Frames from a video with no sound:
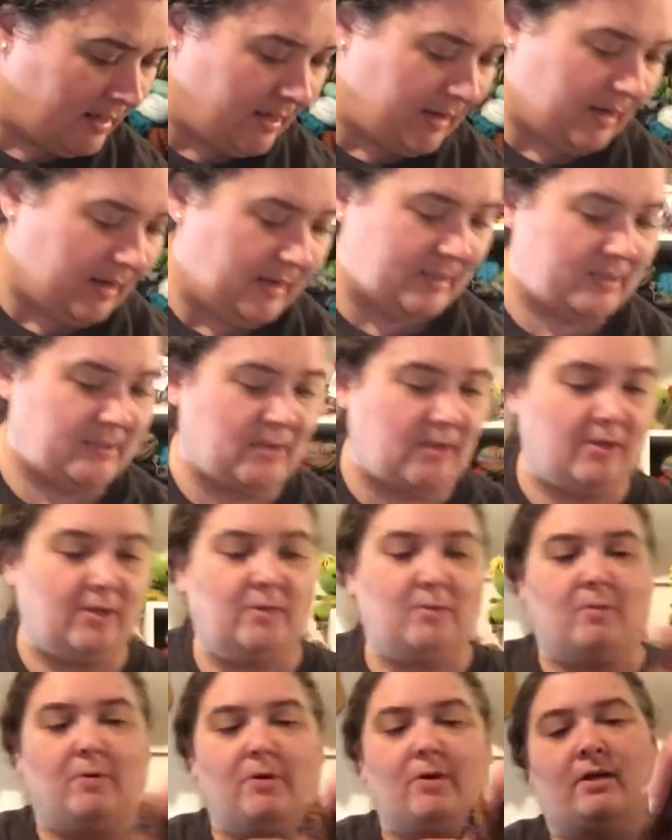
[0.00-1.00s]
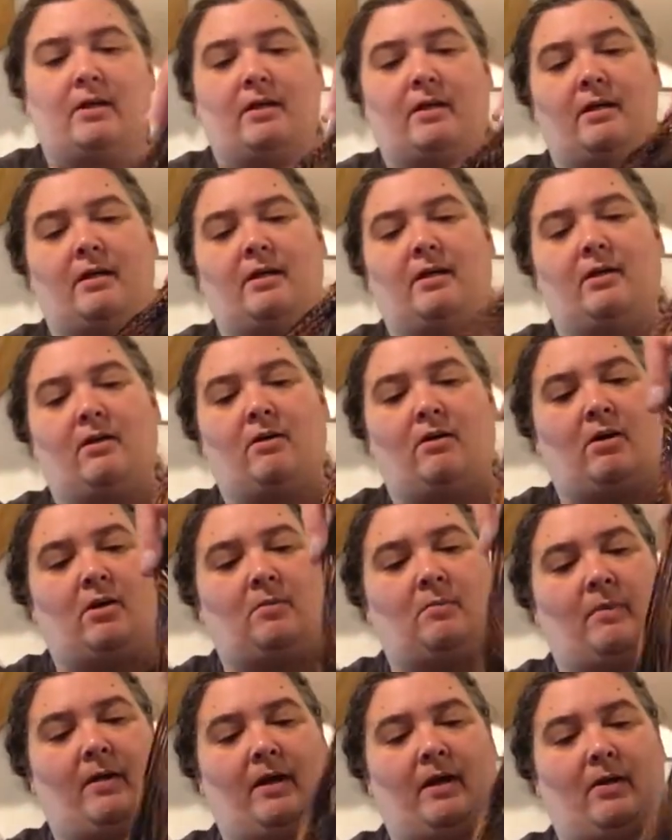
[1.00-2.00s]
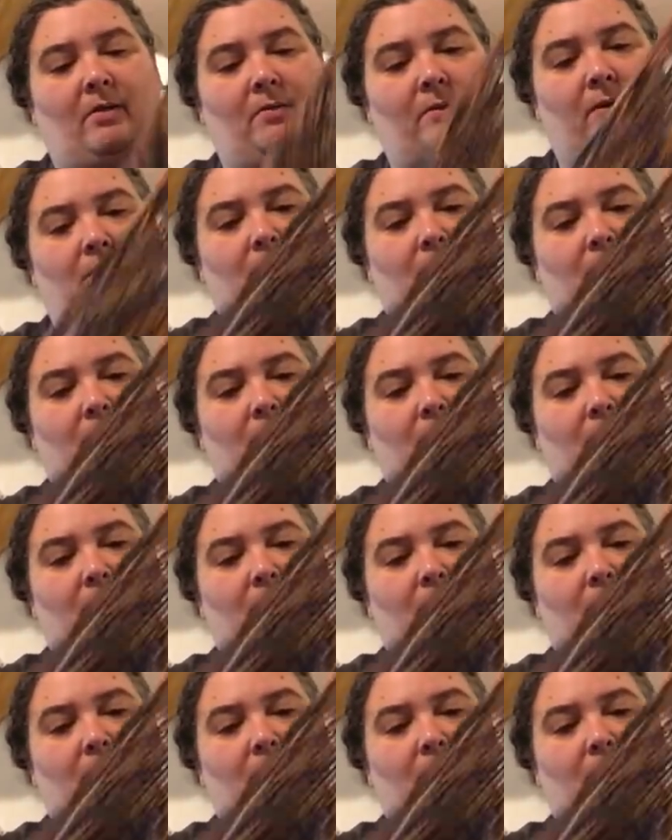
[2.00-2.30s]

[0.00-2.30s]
I started working on my Halloween